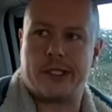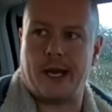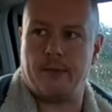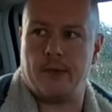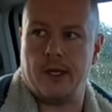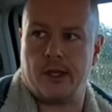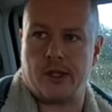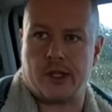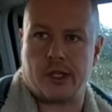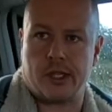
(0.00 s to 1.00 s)

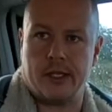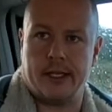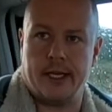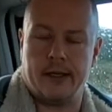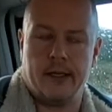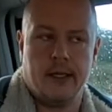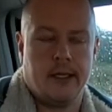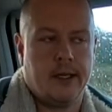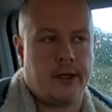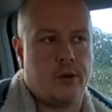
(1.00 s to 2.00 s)
templates, and then
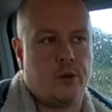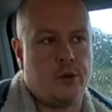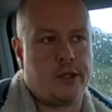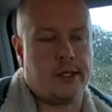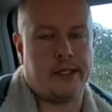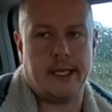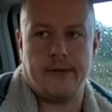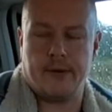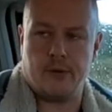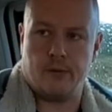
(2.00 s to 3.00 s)

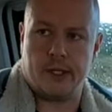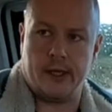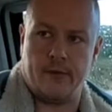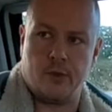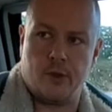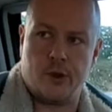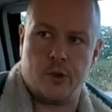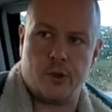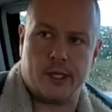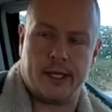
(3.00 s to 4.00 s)
David would
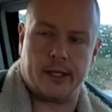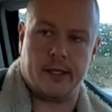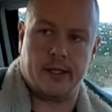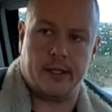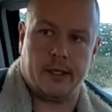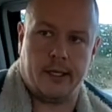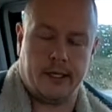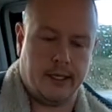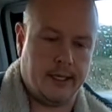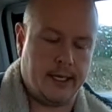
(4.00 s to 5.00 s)
use like the
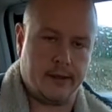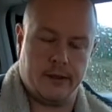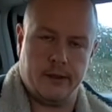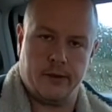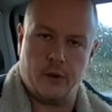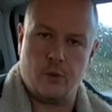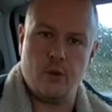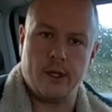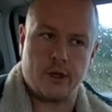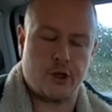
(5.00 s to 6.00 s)

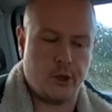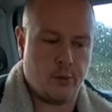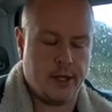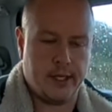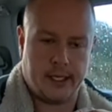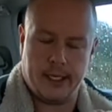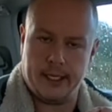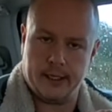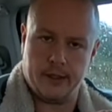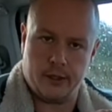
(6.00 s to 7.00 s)
ruler trick, where you get
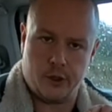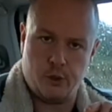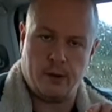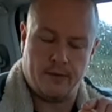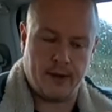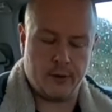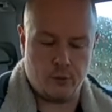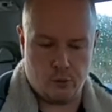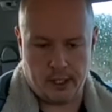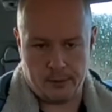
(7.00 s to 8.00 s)
like a super
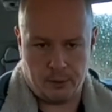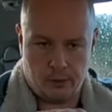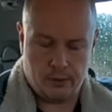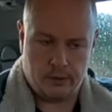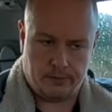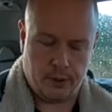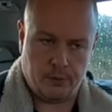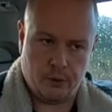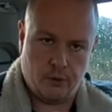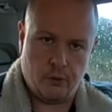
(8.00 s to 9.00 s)
fine ruler, you put
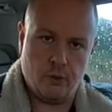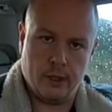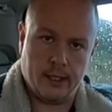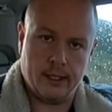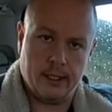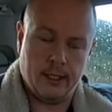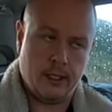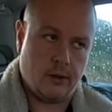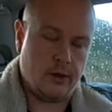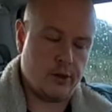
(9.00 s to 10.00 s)
the ruler
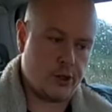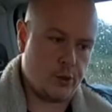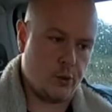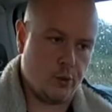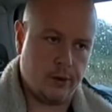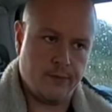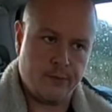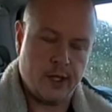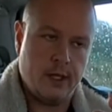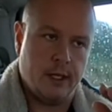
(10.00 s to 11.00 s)
on the stone,
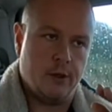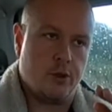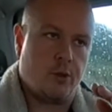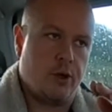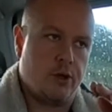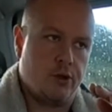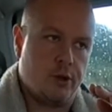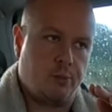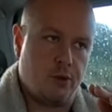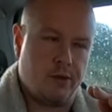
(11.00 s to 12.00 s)
and as what it
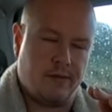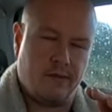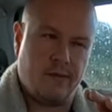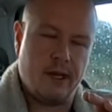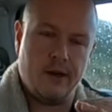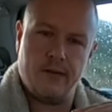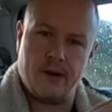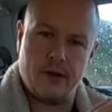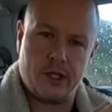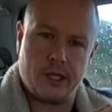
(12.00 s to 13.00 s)
does, it puts a very,
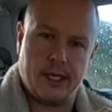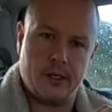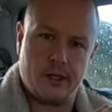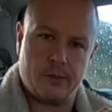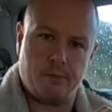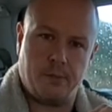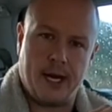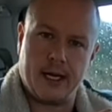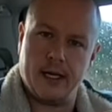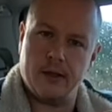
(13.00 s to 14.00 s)
very slight
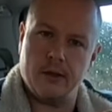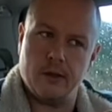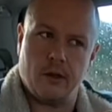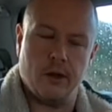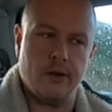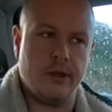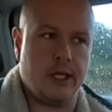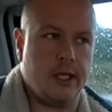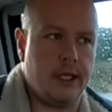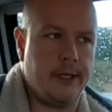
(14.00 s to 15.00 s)
back angle on
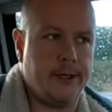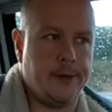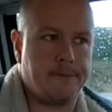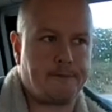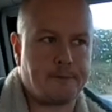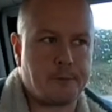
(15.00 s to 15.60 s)
the